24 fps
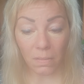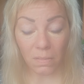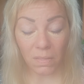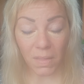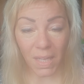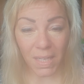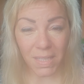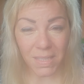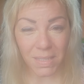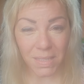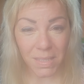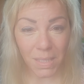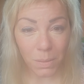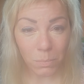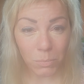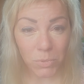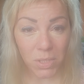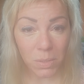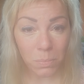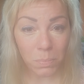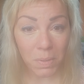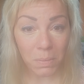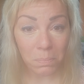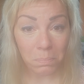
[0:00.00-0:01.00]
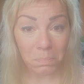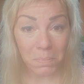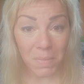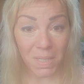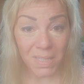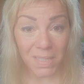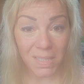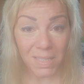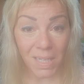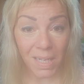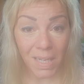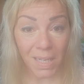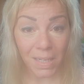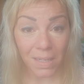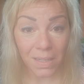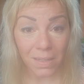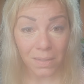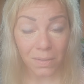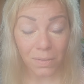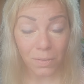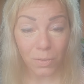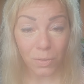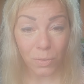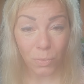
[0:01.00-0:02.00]
they seem to be missing
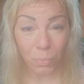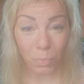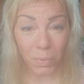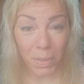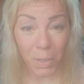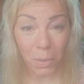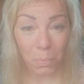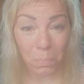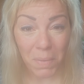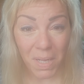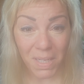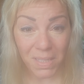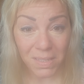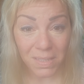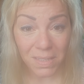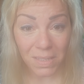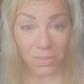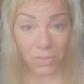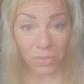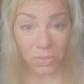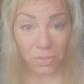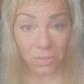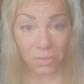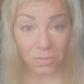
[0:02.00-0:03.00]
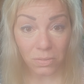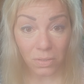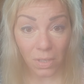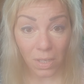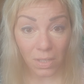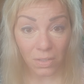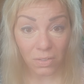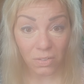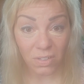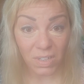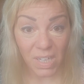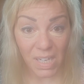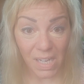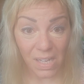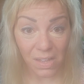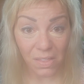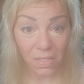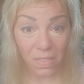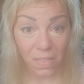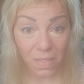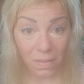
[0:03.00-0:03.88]
the real message underneath.